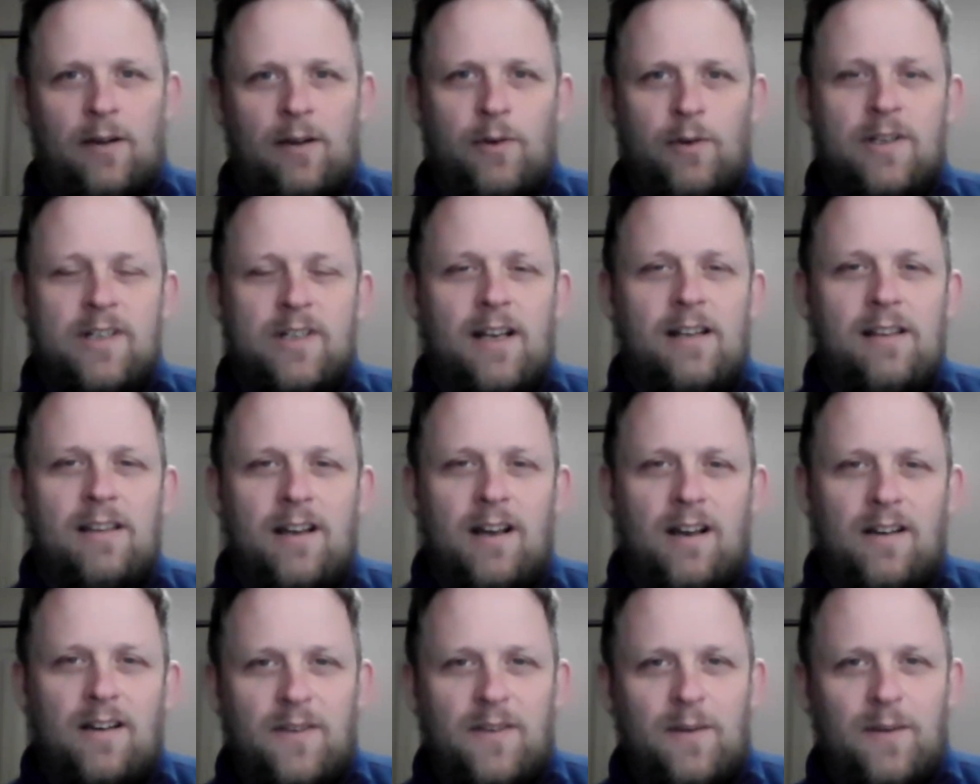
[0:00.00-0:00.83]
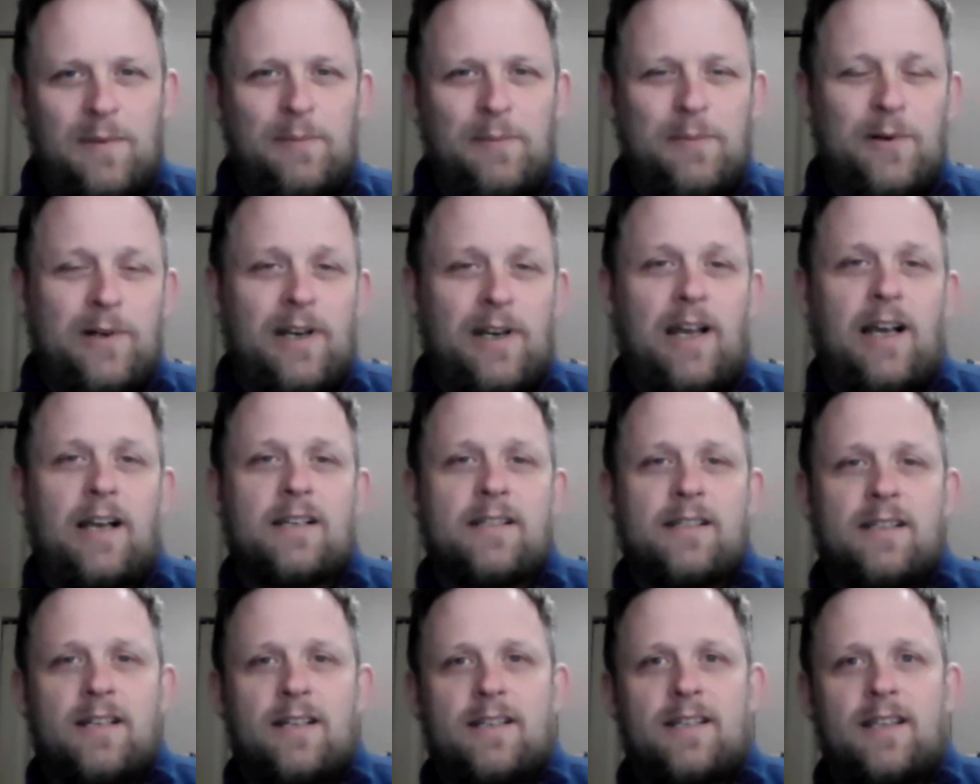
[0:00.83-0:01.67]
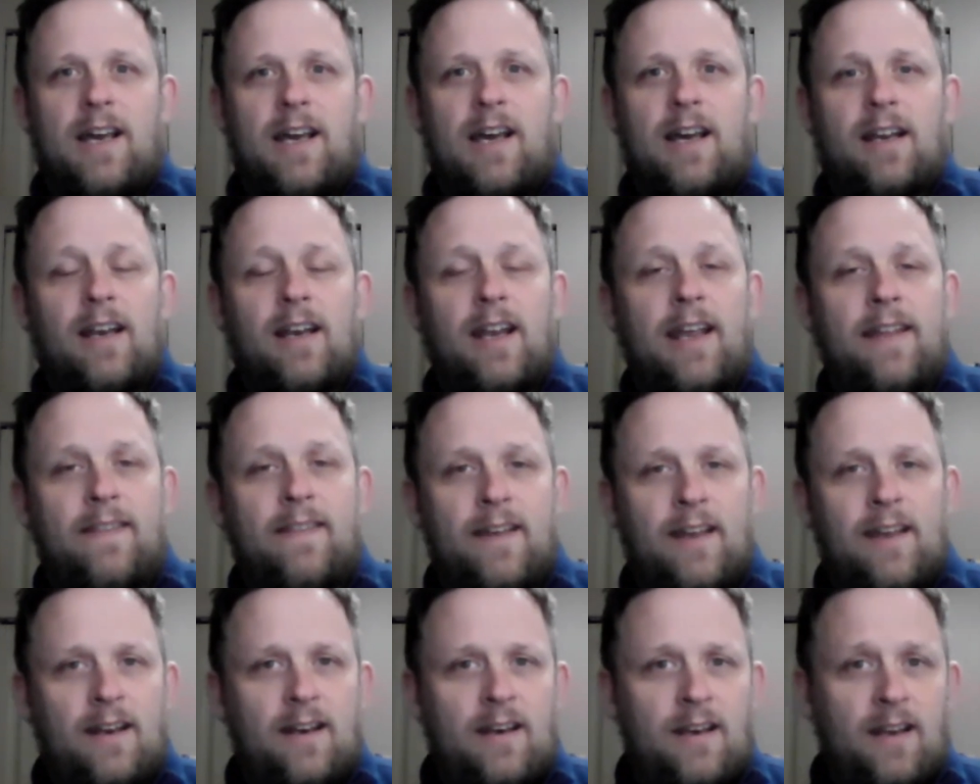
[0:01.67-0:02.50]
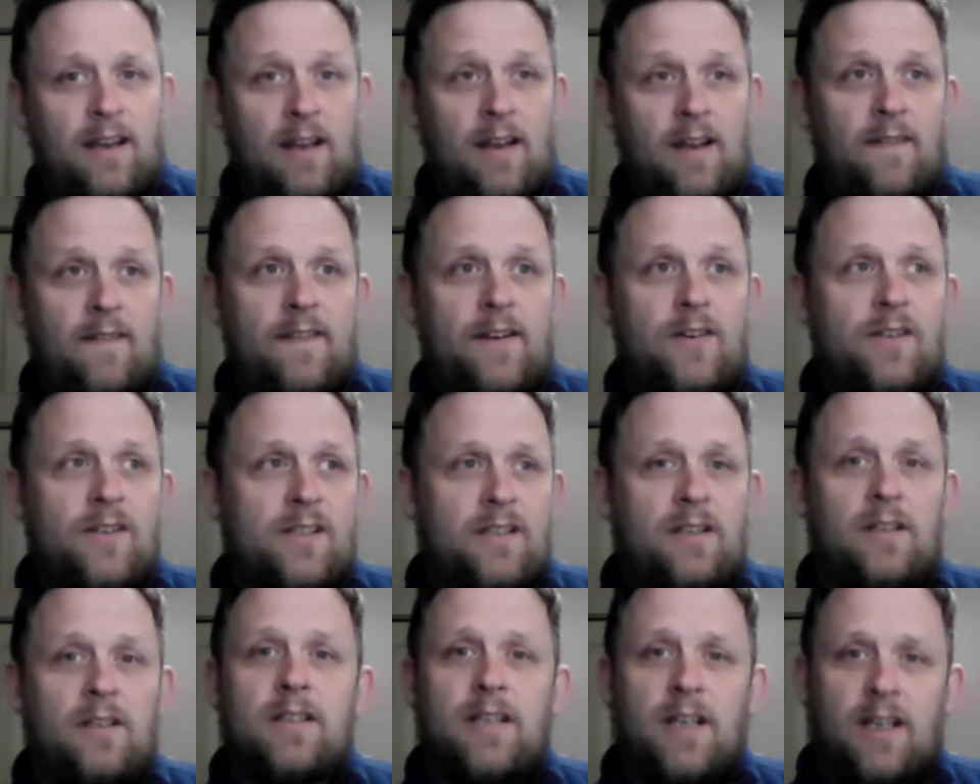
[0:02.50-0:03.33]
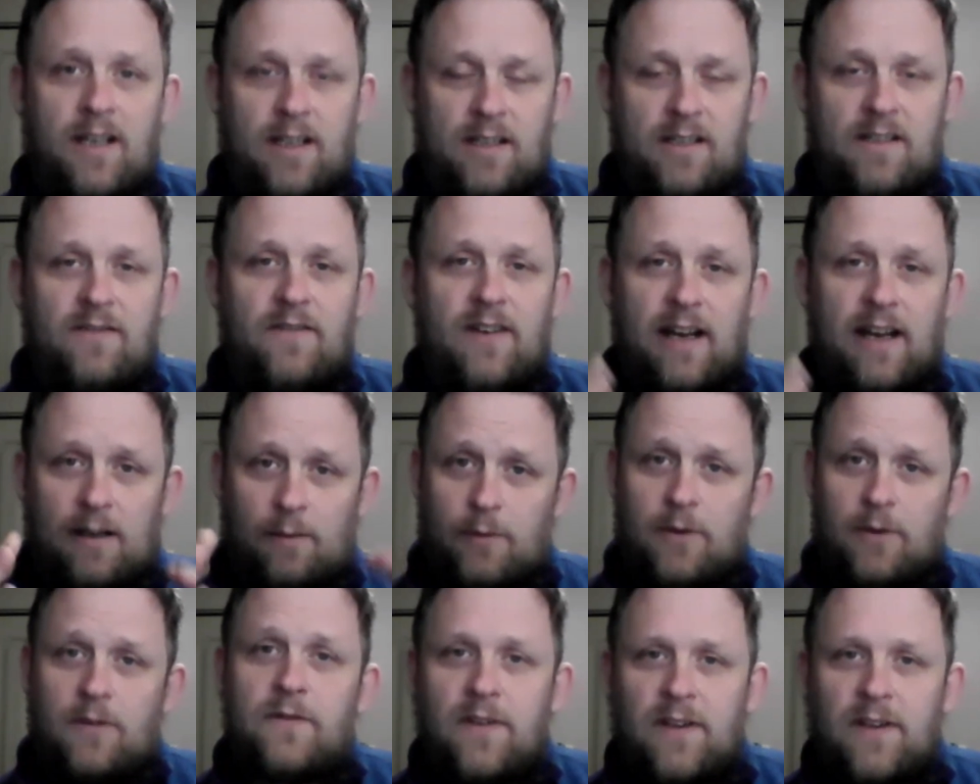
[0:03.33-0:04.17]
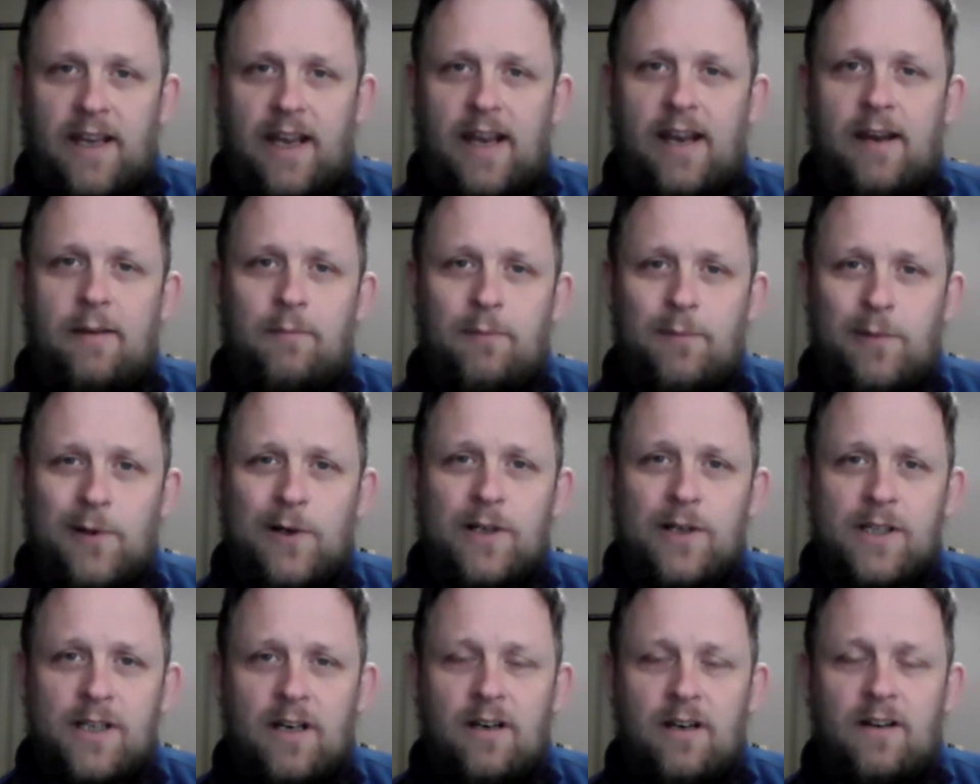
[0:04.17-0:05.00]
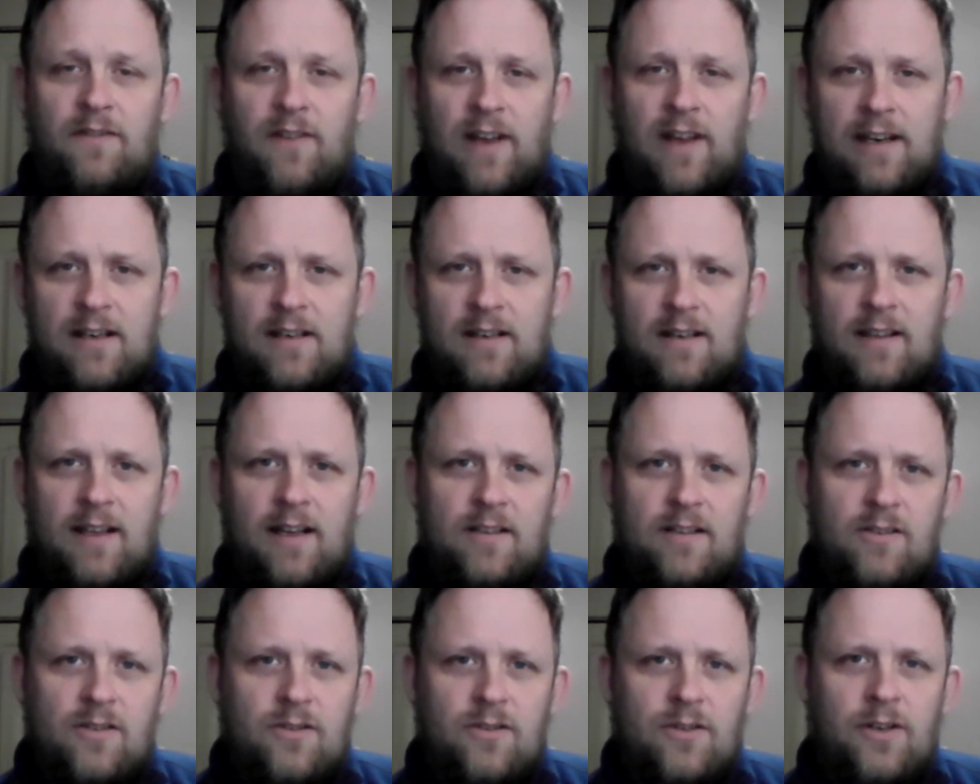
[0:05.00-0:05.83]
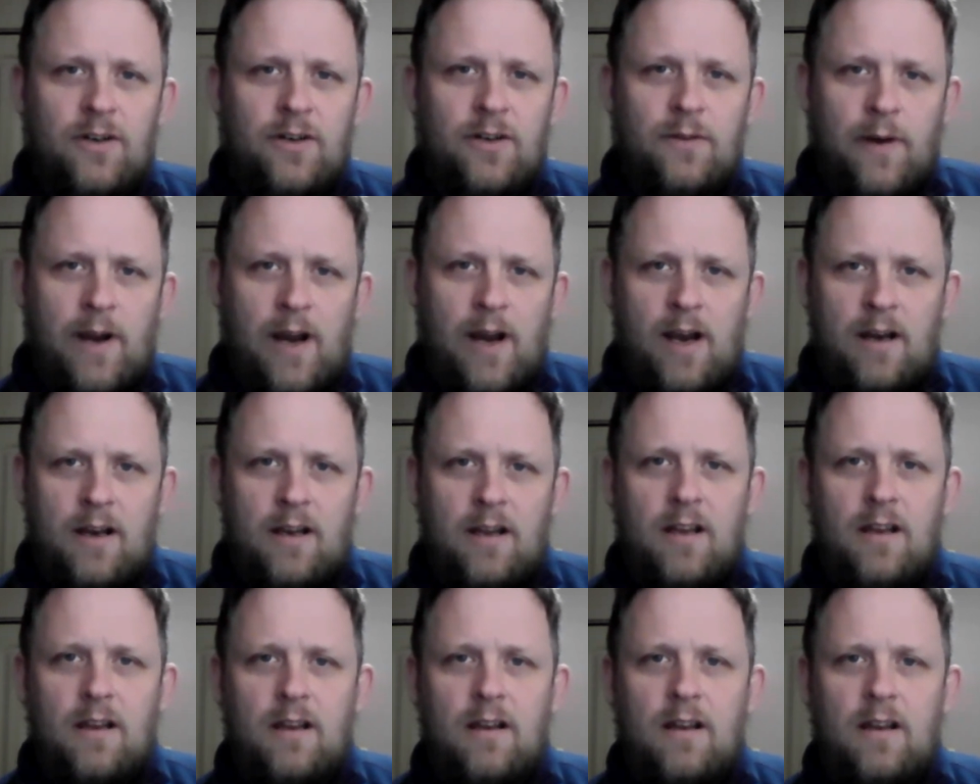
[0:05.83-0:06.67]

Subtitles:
which I love, that people can access that, and then there's still tickets available for the in-person event. That's true, right?